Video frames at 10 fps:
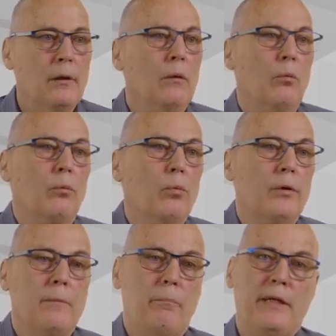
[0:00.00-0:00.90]
What will
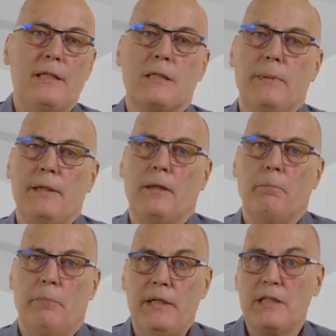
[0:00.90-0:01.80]
the impedance be? The
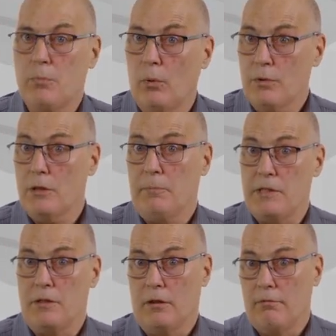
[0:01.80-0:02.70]
impedance will also be
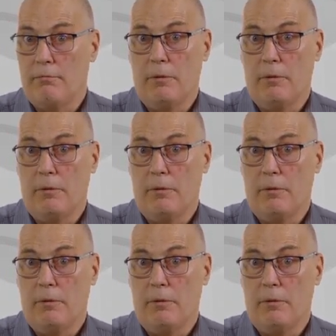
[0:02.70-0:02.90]
0.